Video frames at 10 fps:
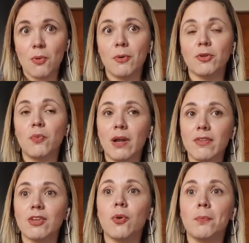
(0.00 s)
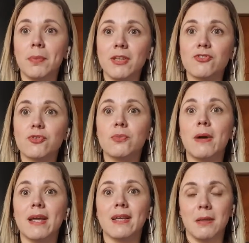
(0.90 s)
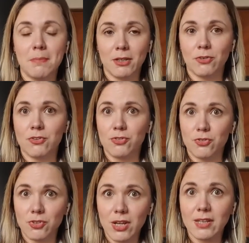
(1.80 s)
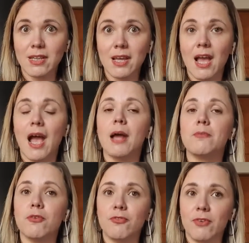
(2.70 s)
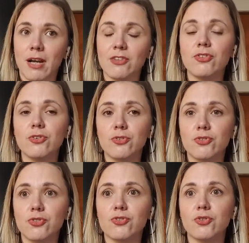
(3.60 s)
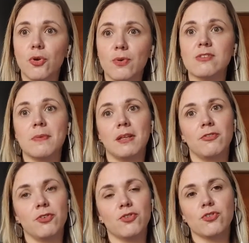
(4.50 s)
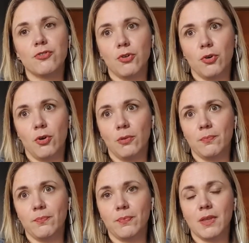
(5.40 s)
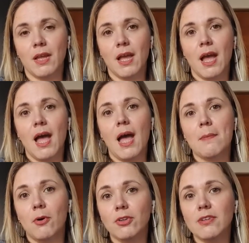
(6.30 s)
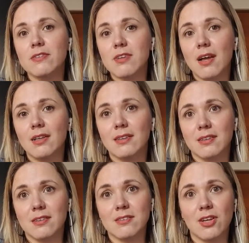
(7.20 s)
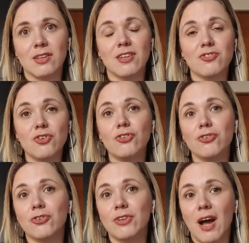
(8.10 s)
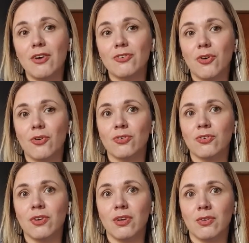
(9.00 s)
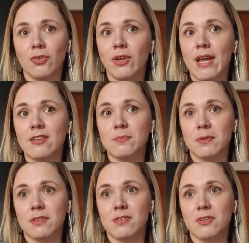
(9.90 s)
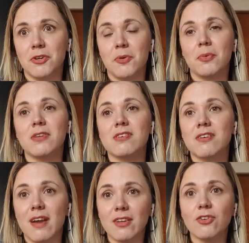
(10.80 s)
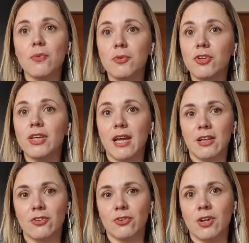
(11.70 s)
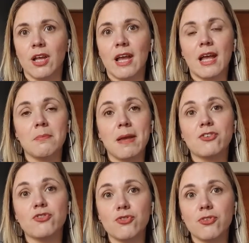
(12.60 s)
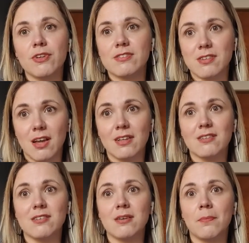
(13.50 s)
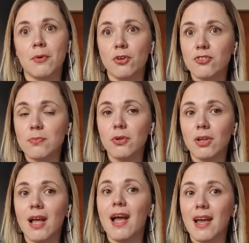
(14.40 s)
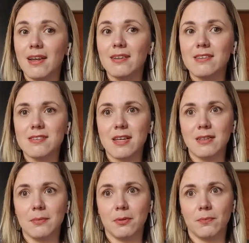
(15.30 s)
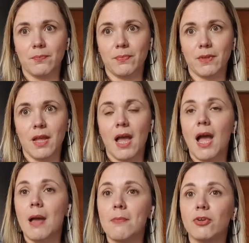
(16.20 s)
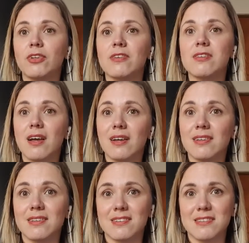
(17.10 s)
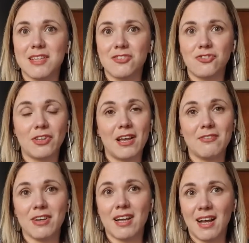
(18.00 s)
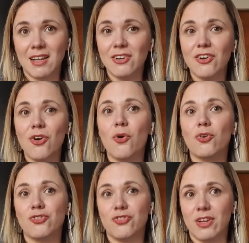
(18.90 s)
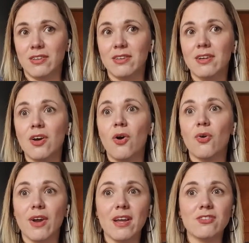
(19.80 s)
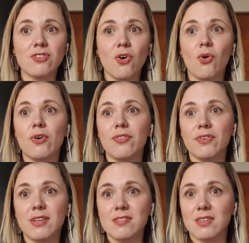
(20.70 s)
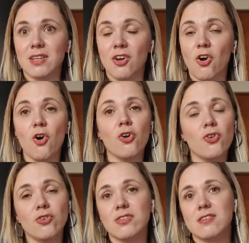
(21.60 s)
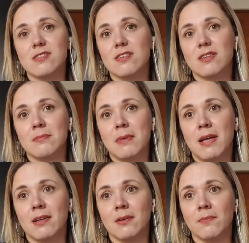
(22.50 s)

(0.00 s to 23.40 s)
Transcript: but one that competes to make an impact to the society and provide solutions towards a better future for all. A modern scientist does not look down on non-experts, but is a great communicator and makes sure their science is approachable and understandable. A modern scientist does not have a color or gender or race or ethnicity or looks in a certain manner.